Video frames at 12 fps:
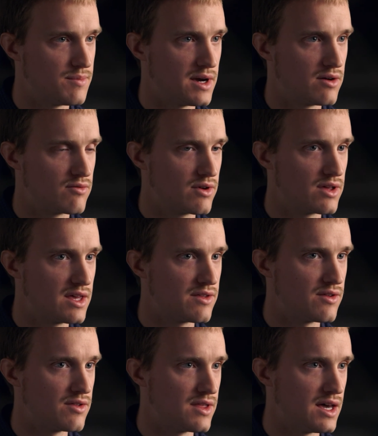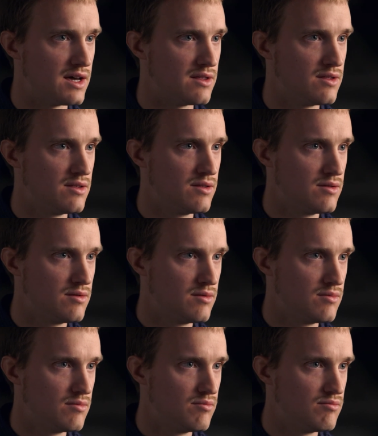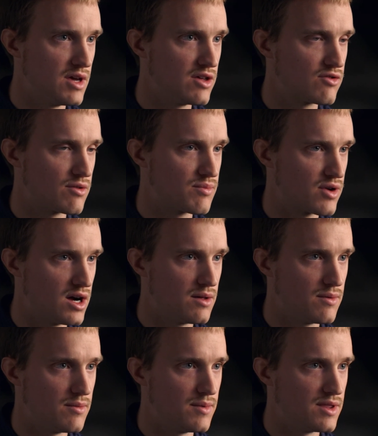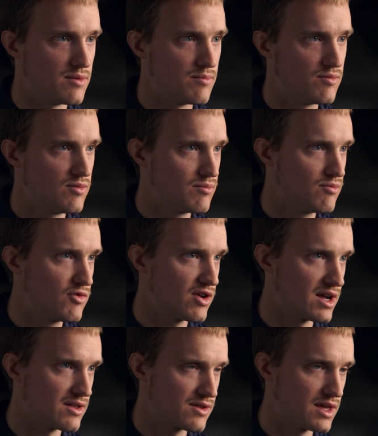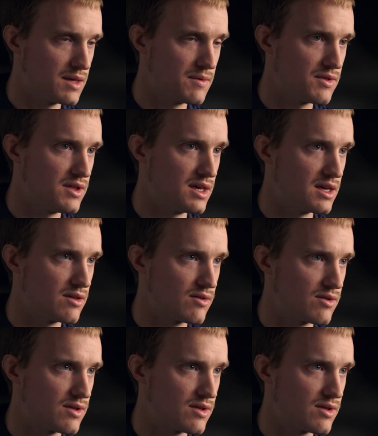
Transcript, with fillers: about really isn't that major a problem in the grand scheme of things.